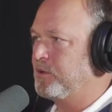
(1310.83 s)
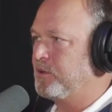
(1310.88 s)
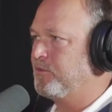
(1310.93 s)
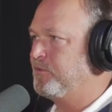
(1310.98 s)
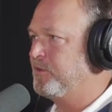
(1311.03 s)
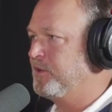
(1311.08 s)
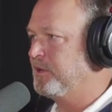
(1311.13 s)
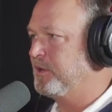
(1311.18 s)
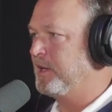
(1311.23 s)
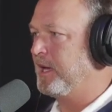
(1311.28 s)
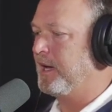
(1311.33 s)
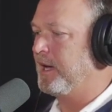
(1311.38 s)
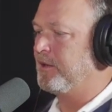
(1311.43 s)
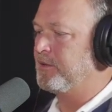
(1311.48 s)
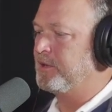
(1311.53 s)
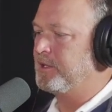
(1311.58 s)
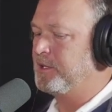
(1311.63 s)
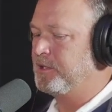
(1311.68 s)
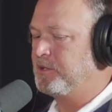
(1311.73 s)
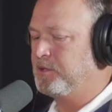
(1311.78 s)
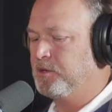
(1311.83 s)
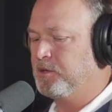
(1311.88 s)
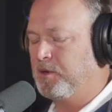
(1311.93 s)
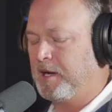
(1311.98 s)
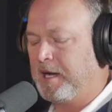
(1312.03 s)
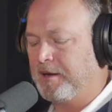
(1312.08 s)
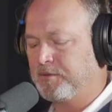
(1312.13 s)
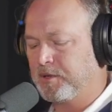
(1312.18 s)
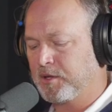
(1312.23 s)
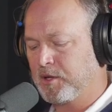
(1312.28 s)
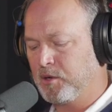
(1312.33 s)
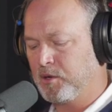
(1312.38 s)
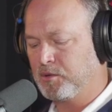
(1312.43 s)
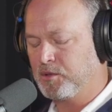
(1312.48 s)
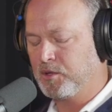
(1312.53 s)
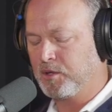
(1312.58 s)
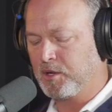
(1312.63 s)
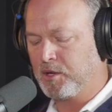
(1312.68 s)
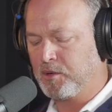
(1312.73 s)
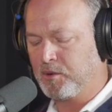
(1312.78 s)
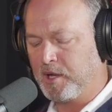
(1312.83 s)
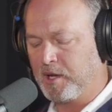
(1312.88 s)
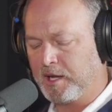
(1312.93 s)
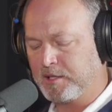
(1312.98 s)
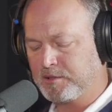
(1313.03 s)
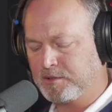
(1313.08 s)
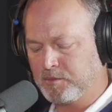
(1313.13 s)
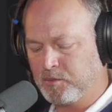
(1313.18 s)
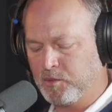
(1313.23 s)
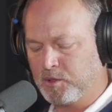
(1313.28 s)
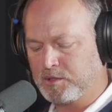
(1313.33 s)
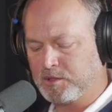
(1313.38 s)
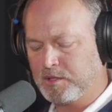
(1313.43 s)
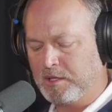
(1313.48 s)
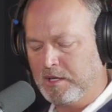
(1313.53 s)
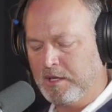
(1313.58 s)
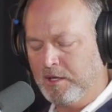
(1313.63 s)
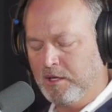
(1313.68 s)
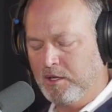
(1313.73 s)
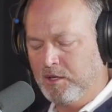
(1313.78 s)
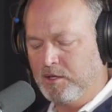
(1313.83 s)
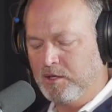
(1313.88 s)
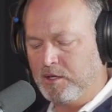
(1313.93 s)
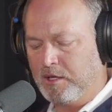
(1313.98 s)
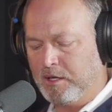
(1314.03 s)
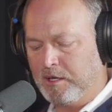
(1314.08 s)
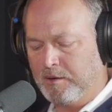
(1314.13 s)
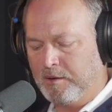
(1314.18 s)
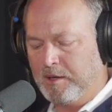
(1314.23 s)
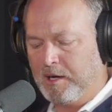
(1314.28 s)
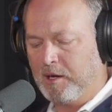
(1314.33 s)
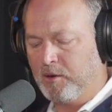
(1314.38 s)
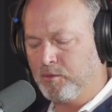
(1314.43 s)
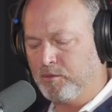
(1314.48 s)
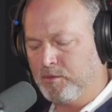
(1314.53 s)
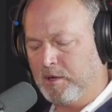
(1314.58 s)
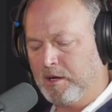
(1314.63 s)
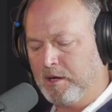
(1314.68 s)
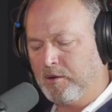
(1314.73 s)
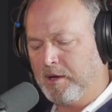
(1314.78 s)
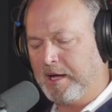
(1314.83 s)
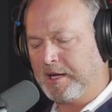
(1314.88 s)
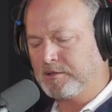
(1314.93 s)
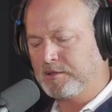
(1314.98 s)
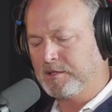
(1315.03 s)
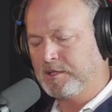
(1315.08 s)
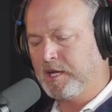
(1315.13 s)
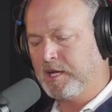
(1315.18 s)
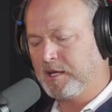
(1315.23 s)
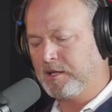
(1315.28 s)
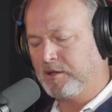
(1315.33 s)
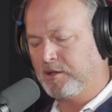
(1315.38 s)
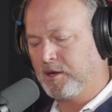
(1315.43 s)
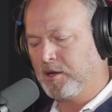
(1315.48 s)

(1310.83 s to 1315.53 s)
You can fill it out, and then you'll have to go to the location, which I'll actually tell you.